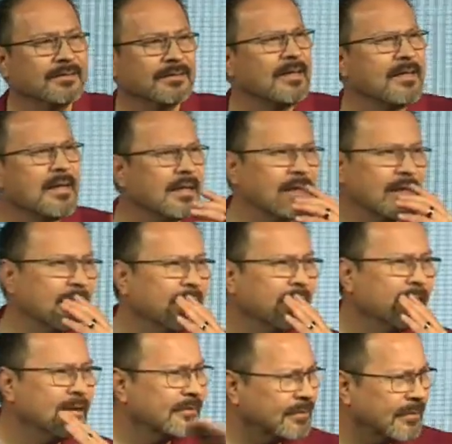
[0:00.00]
say nothing.
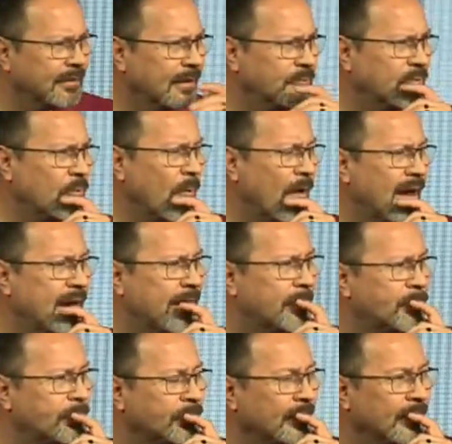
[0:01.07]
Just keeps quiet.
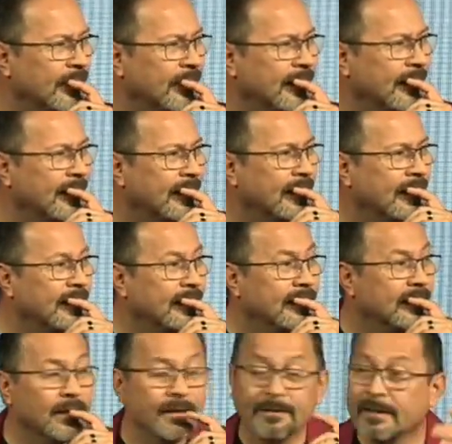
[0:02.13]

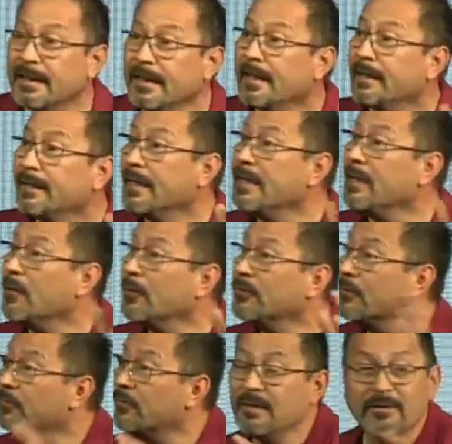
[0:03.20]
Then he, then he goes
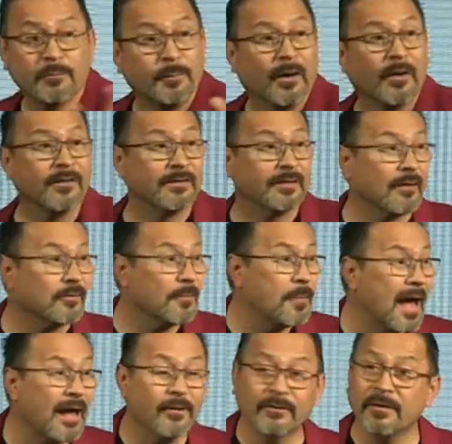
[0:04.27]
to see his brothers out to
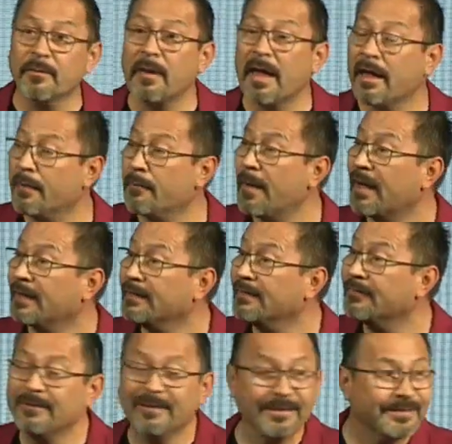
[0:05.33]
battle, and they're ba- battling the
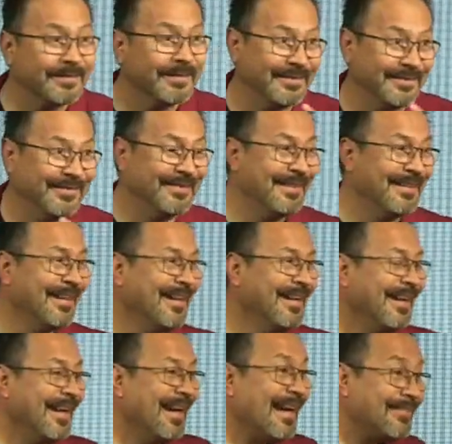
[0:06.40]
Philistines.
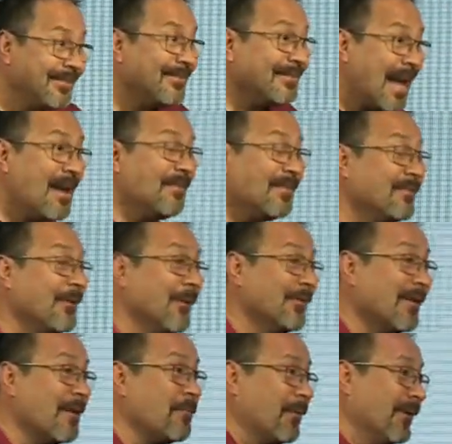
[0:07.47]
And so David
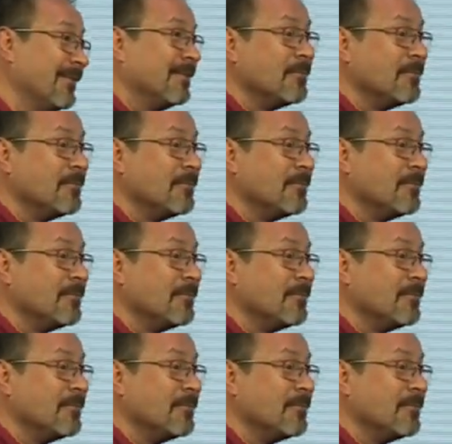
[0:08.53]
shows up, brings